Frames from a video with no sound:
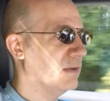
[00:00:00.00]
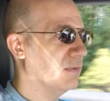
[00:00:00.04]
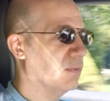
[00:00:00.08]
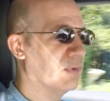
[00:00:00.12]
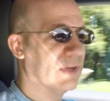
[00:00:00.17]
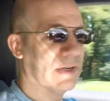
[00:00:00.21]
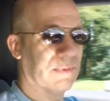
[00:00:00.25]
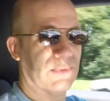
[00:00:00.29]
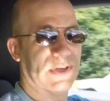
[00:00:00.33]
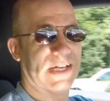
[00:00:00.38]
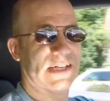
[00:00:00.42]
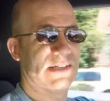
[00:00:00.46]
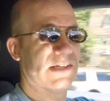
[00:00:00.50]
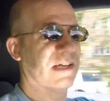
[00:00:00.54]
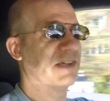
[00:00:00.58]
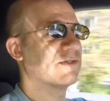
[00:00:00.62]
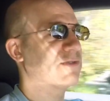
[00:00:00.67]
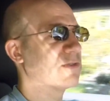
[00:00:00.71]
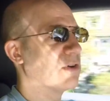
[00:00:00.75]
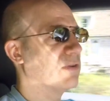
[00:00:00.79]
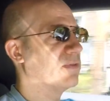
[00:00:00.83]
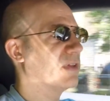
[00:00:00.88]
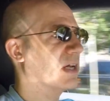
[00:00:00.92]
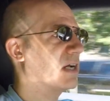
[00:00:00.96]
when I test
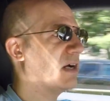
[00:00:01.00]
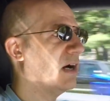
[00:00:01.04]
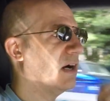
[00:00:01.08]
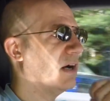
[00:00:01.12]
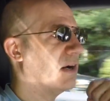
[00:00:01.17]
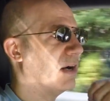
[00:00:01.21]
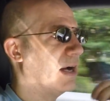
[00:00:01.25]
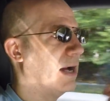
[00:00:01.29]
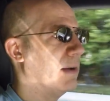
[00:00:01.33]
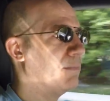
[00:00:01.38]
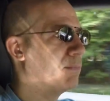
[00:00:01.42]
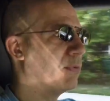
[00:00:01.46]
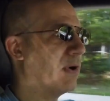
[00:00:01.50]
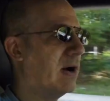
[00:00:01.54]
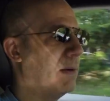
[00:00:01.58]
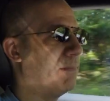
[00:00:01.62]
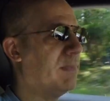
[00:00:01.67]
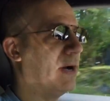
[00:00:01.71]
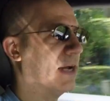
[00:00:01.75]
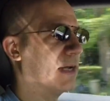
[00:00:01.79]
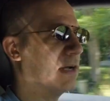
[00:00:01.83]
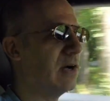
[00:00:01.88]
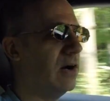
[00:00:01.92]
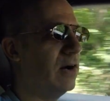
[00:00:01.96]
drove the car, I brought
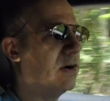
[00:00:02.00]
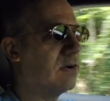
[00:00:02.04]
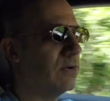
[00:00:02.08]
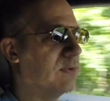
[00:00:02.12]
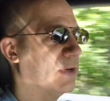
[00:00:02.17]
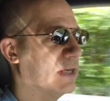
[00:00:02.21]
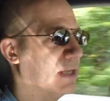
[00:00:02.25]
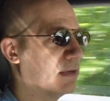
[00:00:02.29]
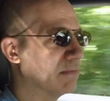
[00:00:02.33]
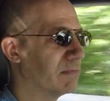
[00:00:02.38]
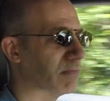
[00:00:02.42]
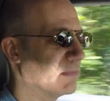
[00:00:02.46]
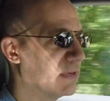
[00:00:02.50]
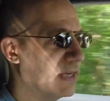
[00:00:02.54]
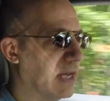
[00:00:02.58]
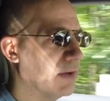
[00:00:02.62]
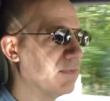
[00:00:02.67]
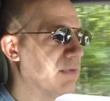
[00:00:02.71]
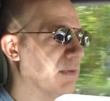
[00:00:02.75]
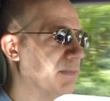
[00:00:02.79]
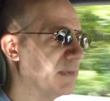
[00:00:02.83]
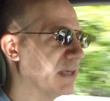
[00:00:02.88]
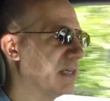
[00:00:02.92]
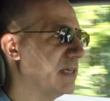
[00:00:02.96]
my car in,
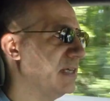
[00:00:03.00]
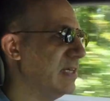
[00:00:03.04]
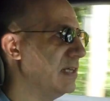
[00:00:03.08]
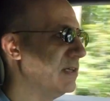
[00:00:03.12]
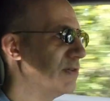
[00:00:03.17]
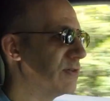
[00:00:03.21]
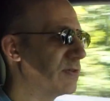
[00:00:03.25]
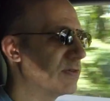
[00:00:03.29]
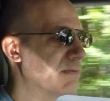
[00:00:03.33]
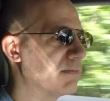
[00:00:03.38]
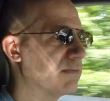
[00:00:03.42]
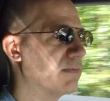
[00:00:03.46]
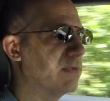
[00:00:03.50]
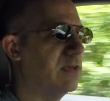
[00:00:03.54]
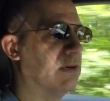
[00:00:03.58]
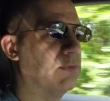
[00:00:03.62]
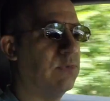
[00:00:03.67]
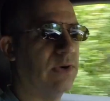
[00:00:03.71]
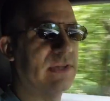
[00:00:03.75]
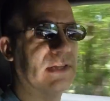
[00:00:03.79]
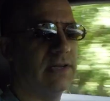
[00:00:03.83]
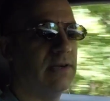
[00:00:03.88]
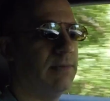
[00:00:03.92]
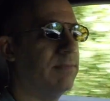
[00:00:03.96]
gave them the keys, the
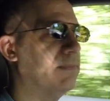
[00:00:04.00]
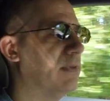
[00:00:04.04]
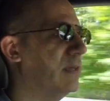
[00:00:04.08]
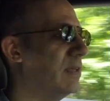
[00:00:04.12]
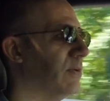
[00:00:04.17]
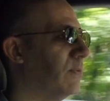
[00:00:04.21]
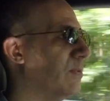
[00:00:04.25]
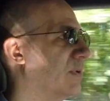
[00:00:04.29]
one that I'm